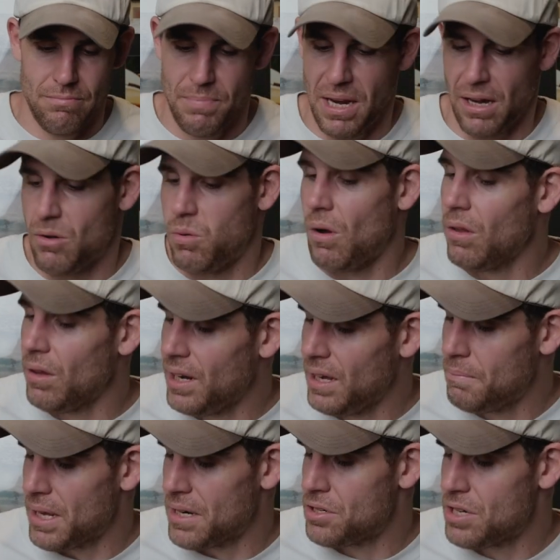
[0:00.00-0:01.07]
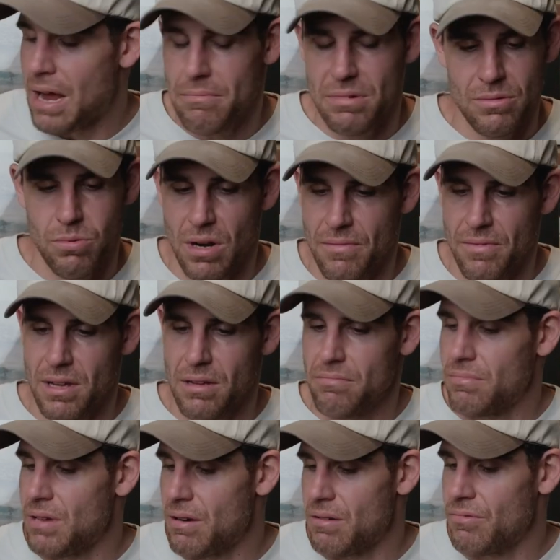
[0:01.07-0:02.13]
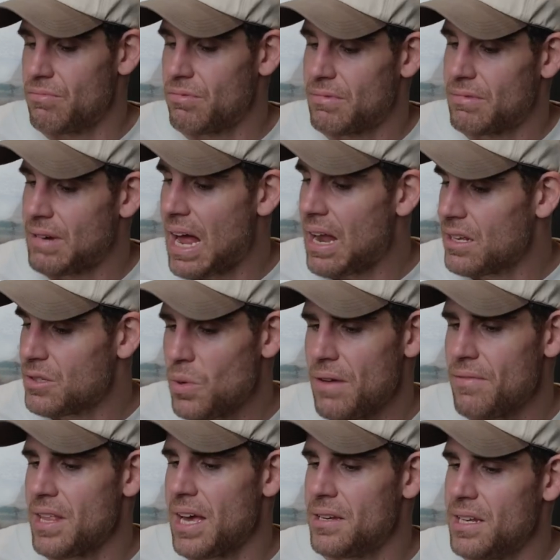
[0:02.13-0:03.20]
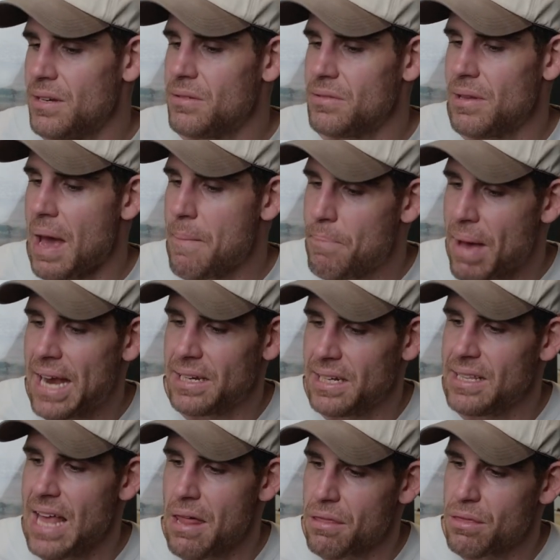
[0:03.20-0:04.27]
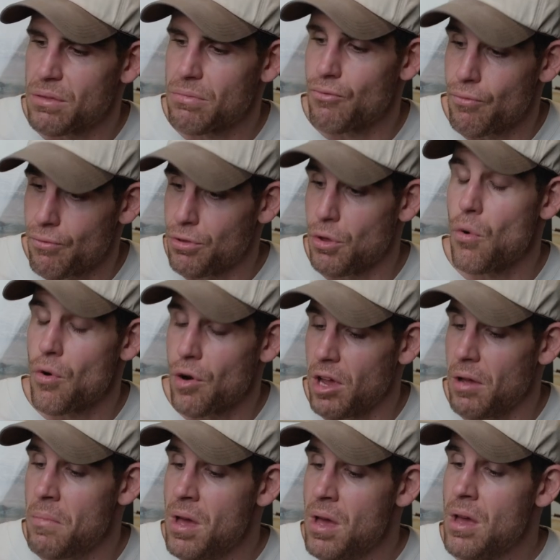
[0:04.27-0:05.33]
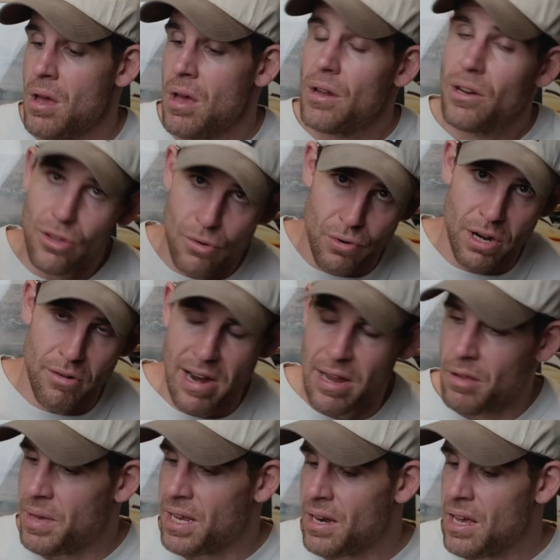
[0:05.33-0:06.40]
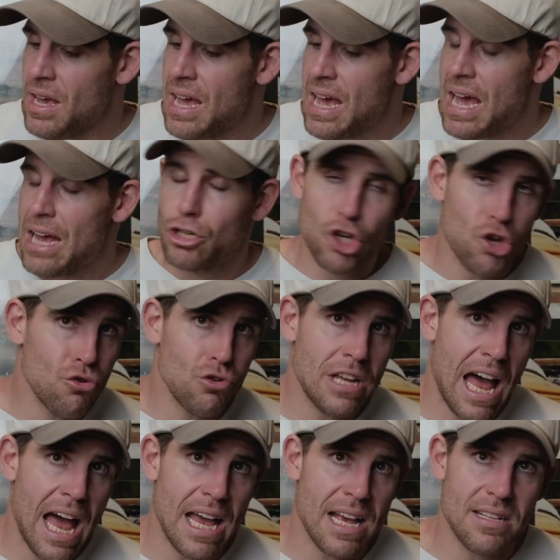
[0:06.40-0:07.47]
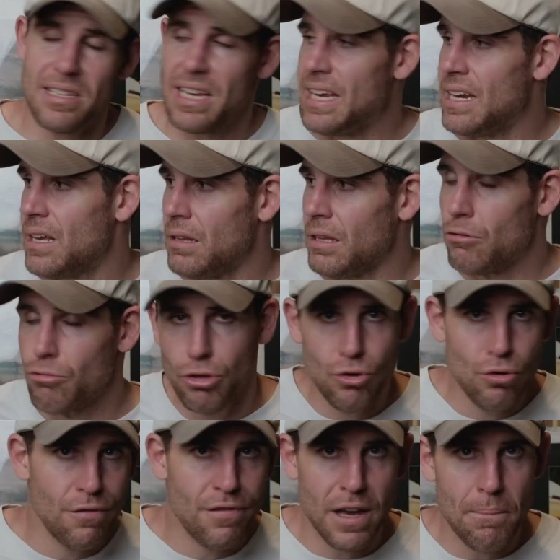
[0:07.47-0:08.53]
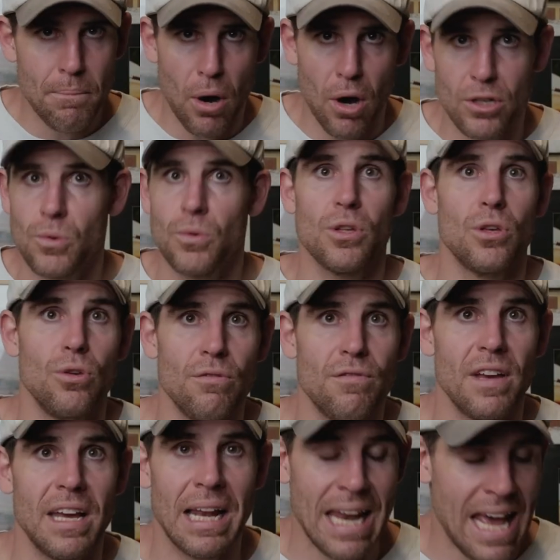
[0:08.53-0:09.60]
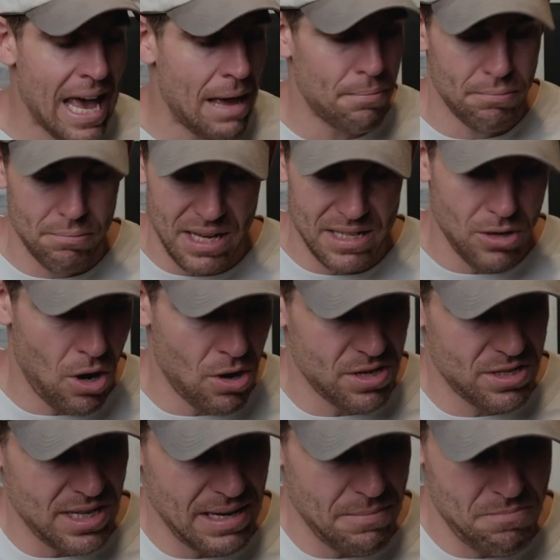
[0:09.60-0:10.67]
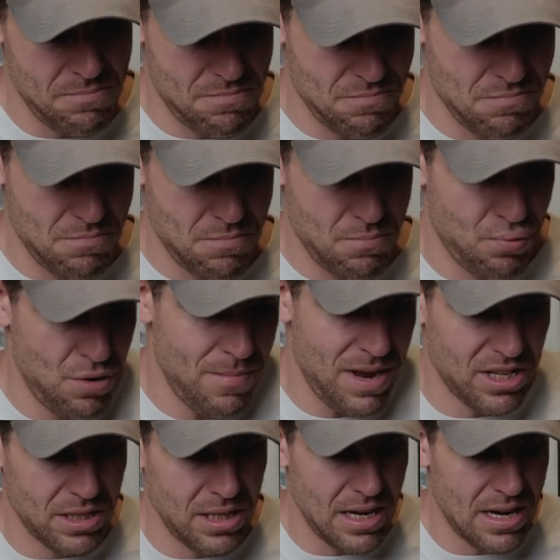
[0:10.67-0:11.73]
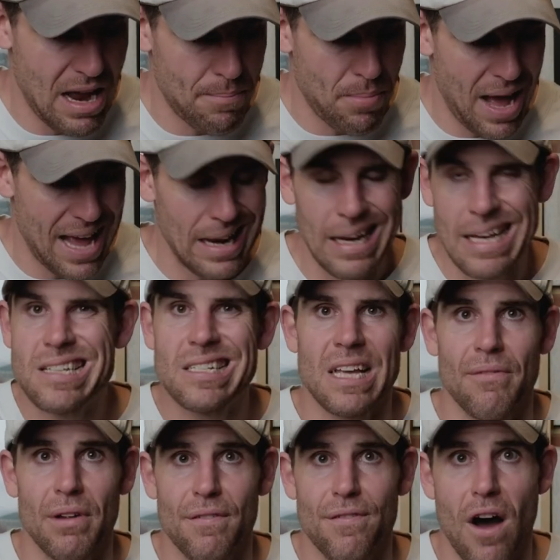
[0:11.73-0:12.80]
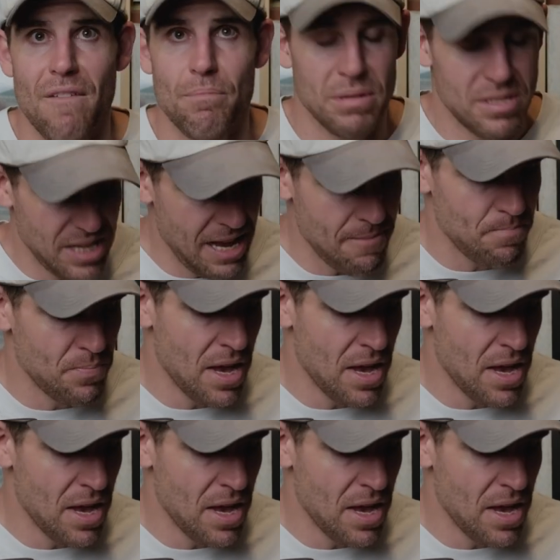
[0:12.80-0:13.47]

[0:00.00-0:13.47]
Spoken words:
quality, better sharpness, whatever, colors, whatever they did, and they baked in that thorium to the rear element. 2 days in a little UV box with a UV lamp has honestly pretty much cleared it up by at least 75%.